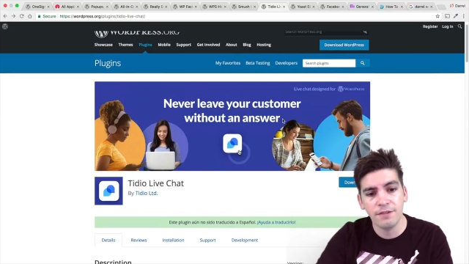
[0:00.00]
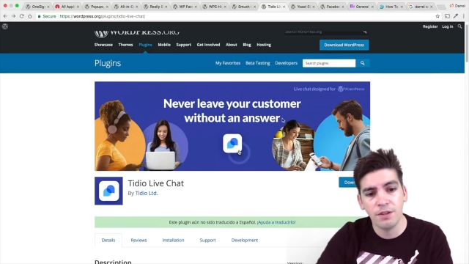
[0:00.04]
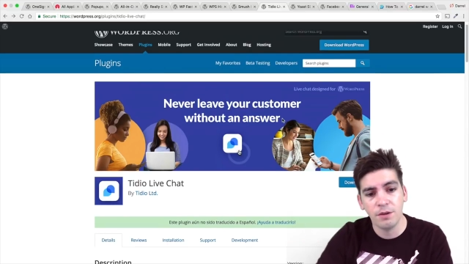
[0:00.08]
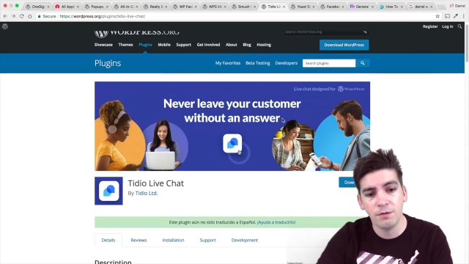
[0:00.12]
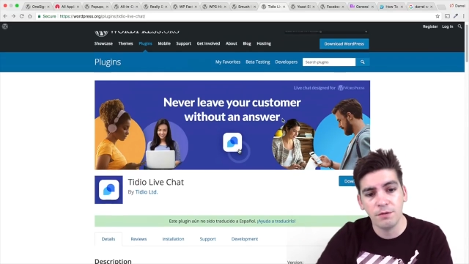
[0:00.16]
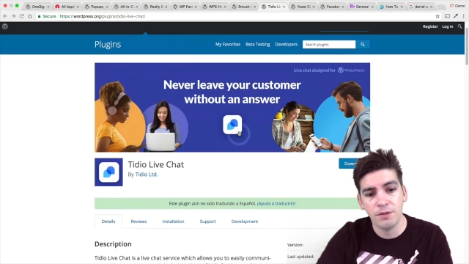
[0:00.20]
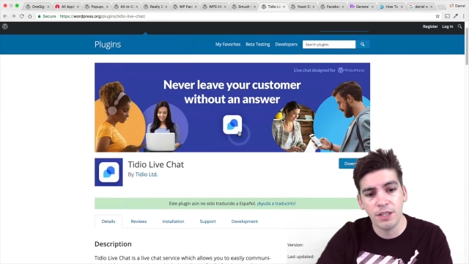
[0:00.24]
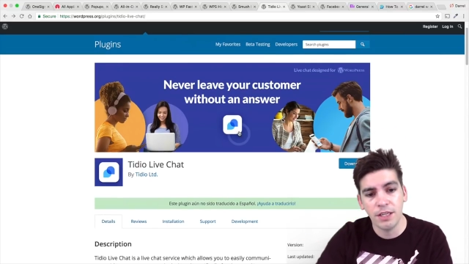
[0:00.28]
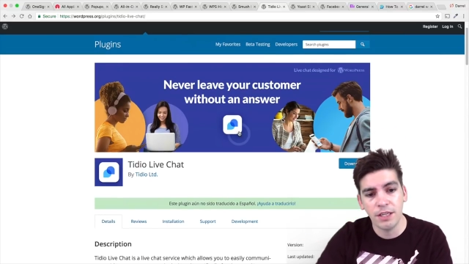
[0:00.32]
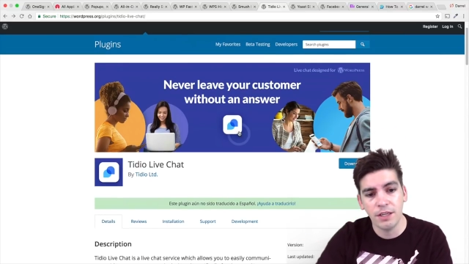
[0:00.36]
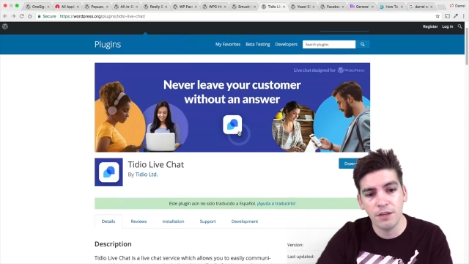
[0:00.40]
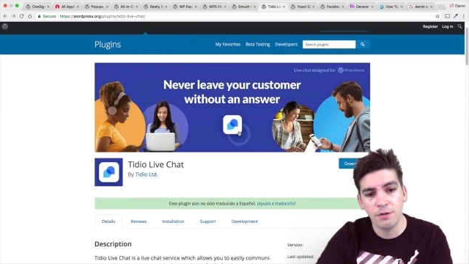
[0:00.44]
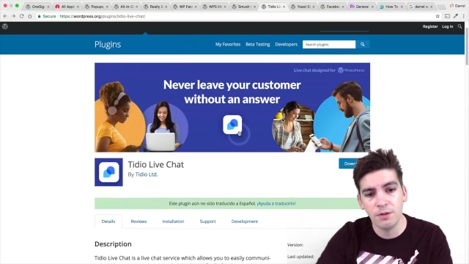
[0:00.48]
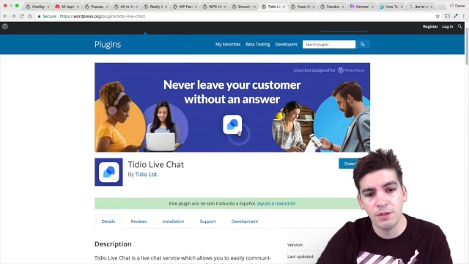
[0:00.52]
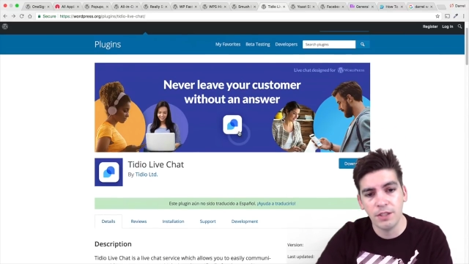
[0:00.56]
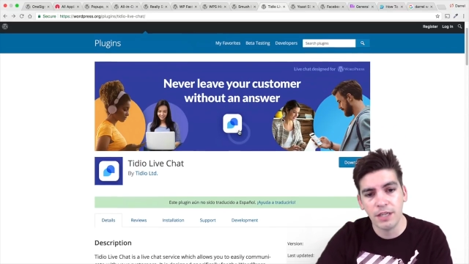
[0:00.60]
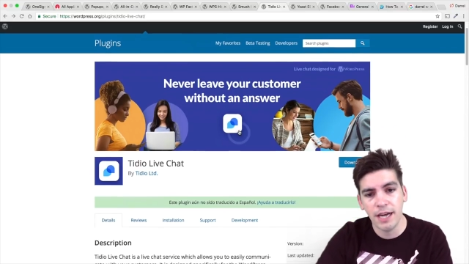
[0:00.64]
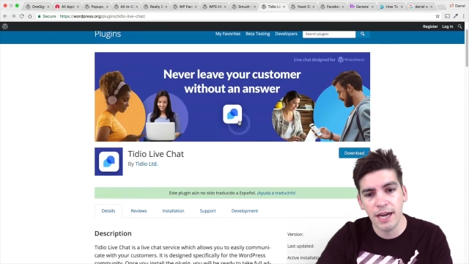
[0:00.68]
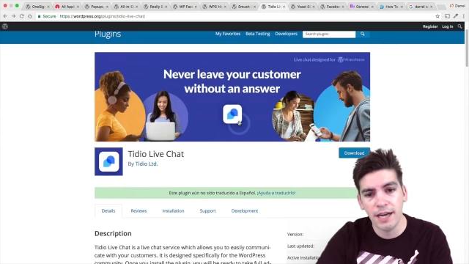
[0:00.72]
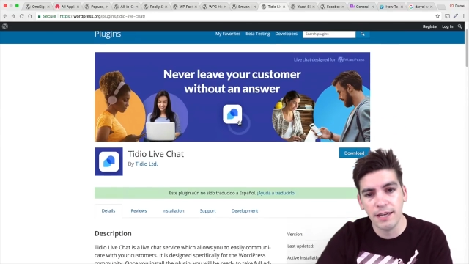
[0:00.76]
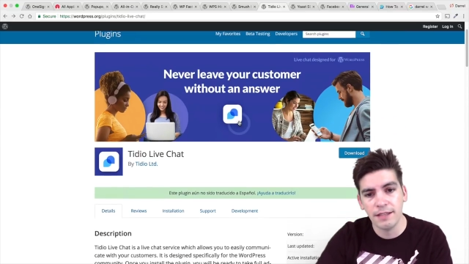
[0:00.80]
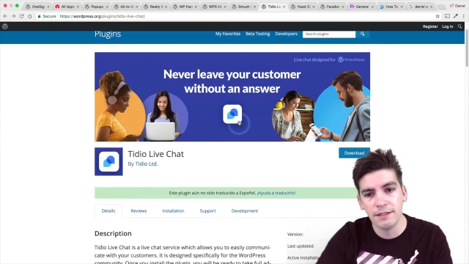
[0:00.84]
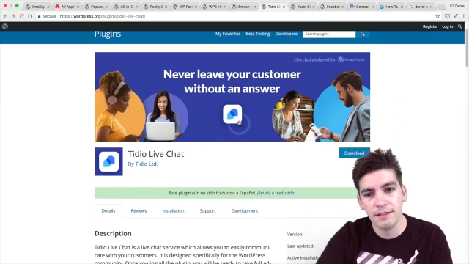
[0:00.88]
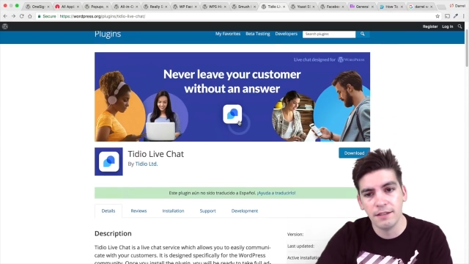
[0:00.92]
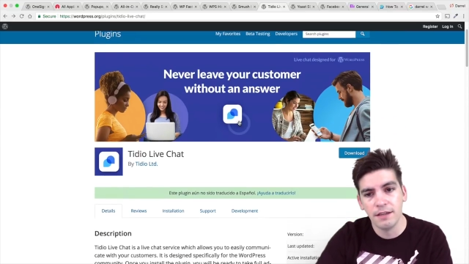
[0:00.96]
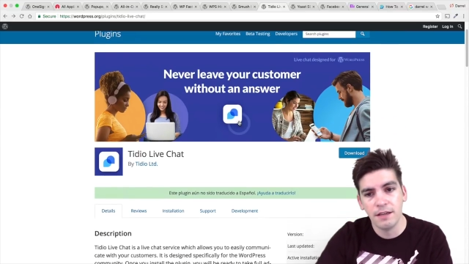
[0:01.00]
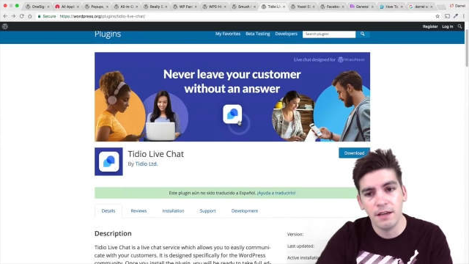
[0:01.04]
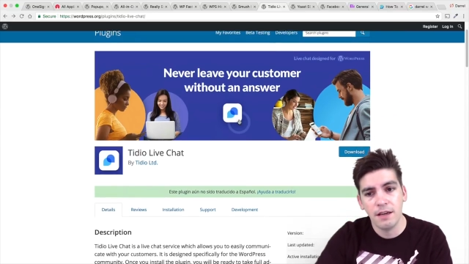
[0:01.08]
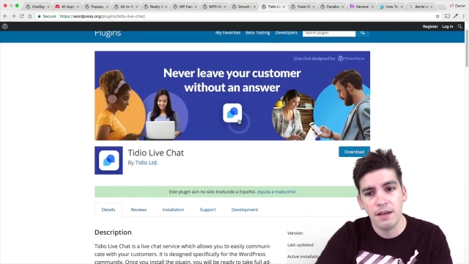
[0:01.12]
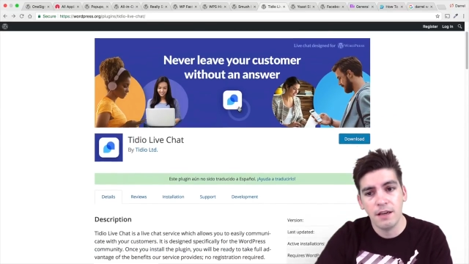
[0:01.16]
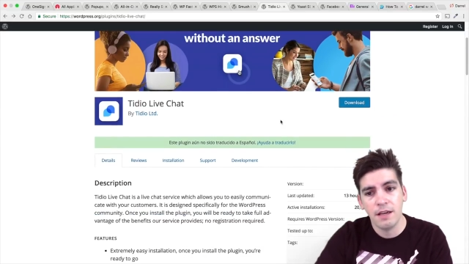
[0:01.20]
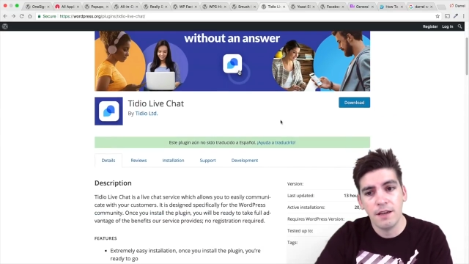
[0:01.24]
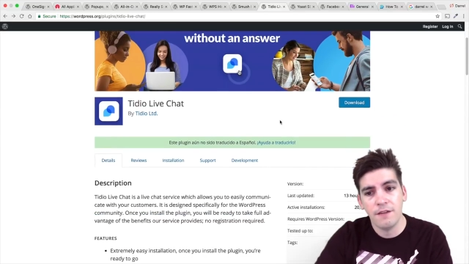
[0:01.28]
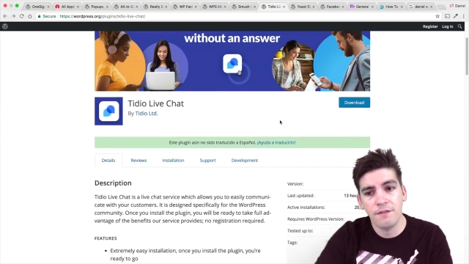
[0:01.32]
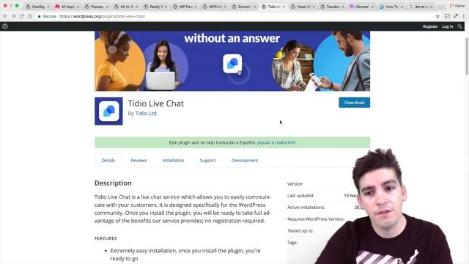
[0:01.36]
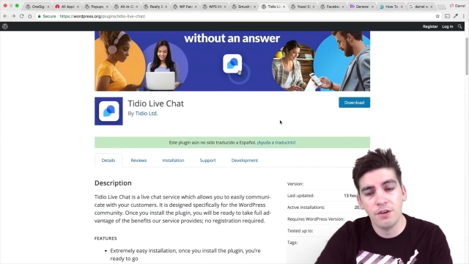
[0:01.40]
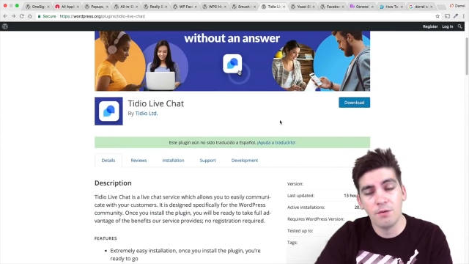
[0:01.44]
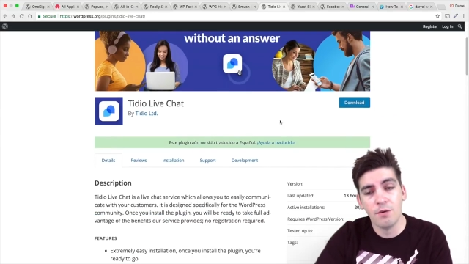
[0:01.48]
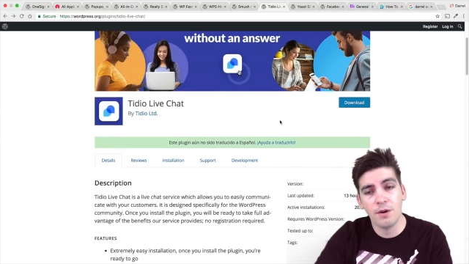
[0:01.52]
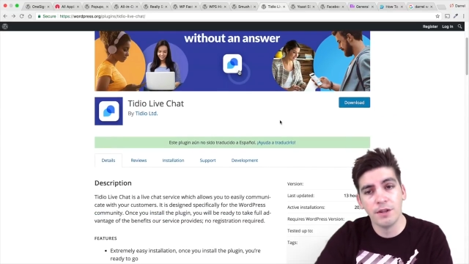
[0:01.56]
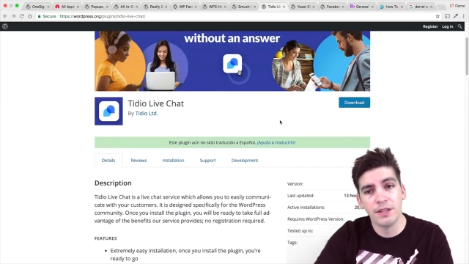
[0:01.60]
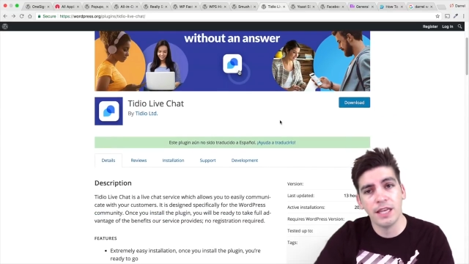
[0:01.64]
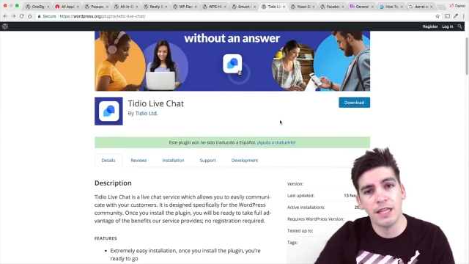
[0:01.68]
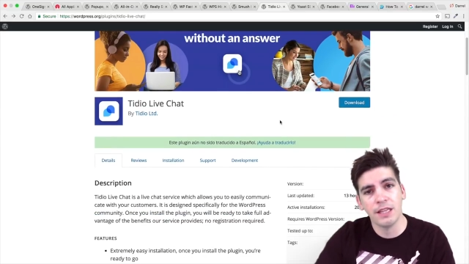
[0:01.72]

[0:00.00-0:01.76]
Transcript: So Tidio Chats, if you want